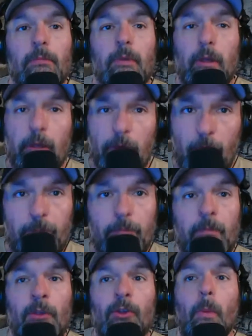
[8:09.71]
Yep,
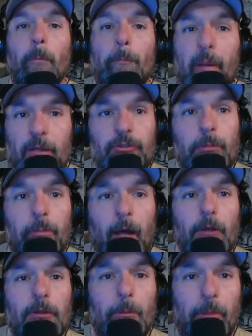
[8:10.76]
you bitch
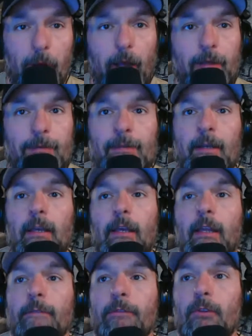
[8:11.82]
about the price.
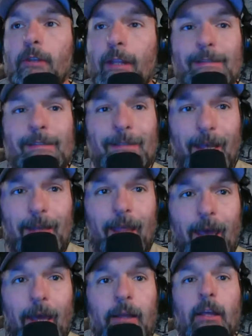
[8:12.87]
And if you didn't say
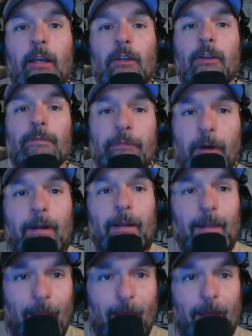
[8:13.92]
that, you're fucking
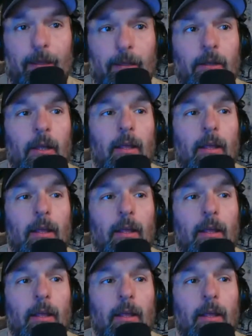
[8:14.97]
lying.